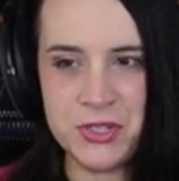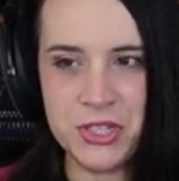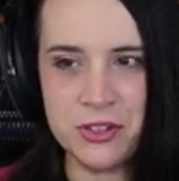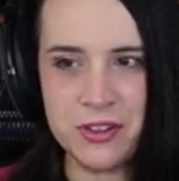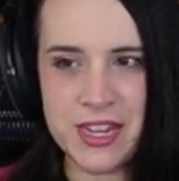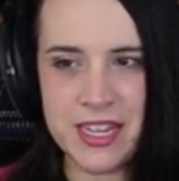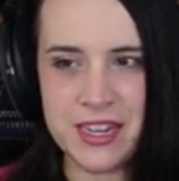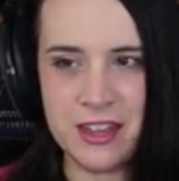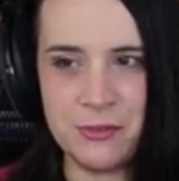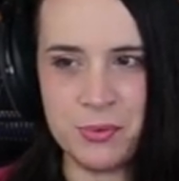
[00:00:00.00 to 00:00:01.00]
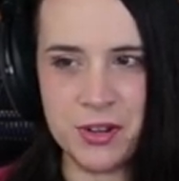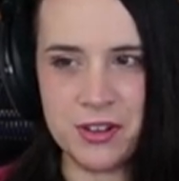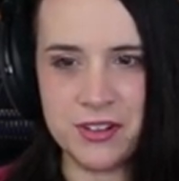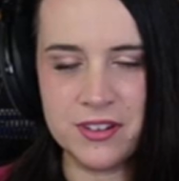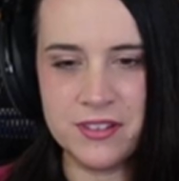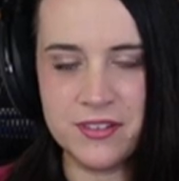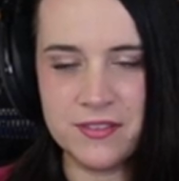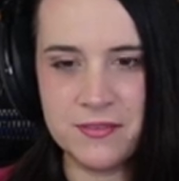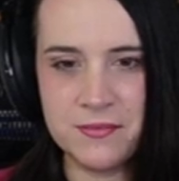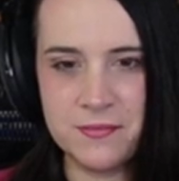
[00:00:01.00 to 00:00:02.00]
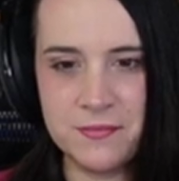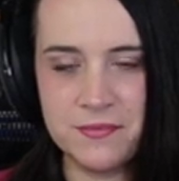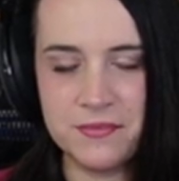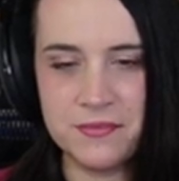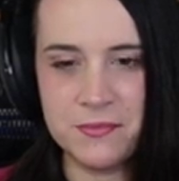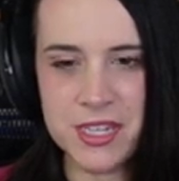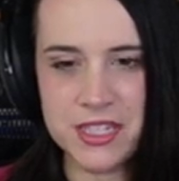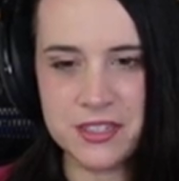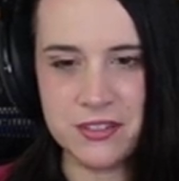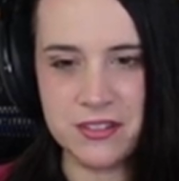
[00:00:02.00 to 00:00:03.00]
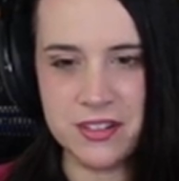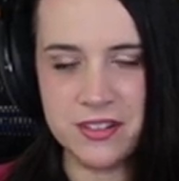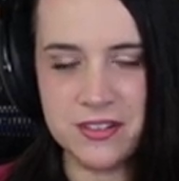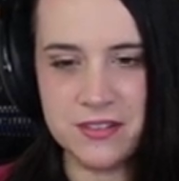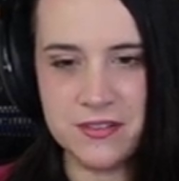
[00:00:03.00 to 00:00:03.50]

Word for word: I'm sure I can help her! Missile...